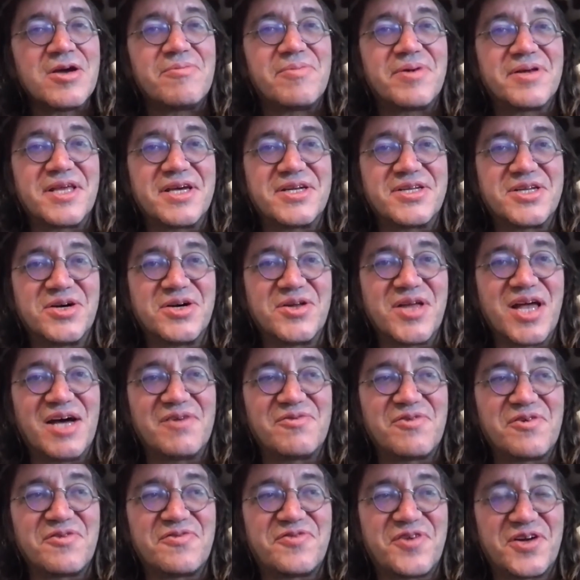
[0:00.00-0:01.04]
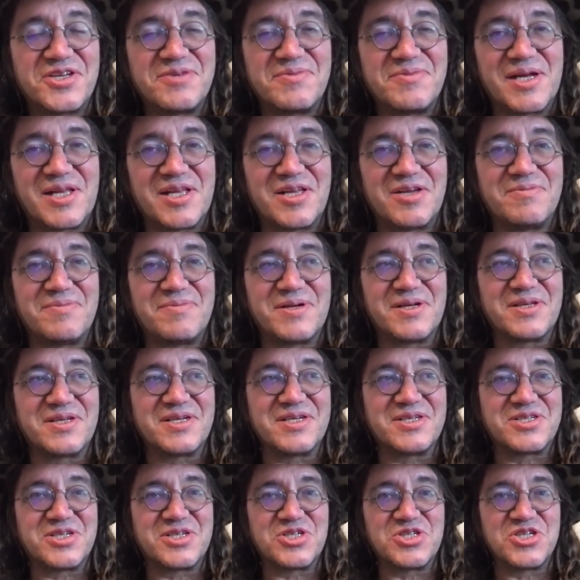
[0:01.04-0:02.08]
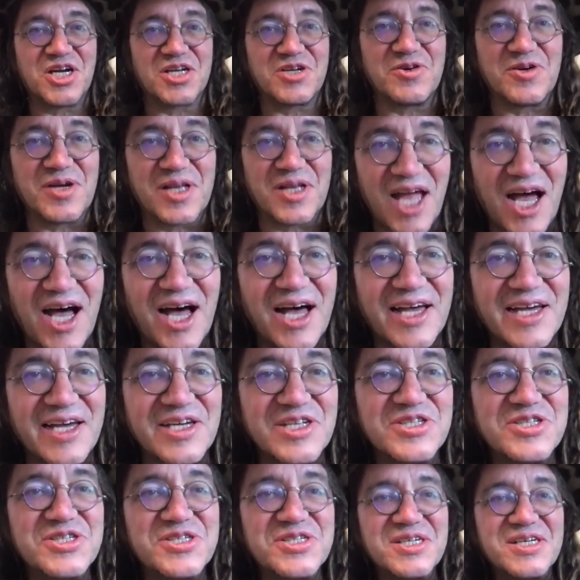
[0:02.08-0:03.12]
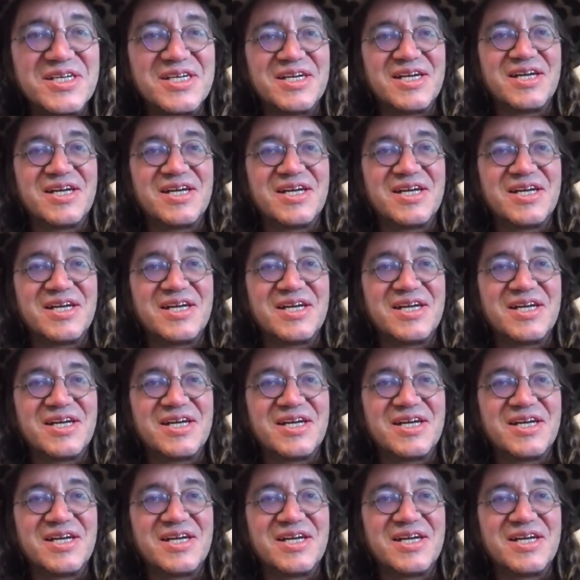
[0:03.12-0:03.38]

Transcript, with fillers: but they don't have a fundamental ability to generalize.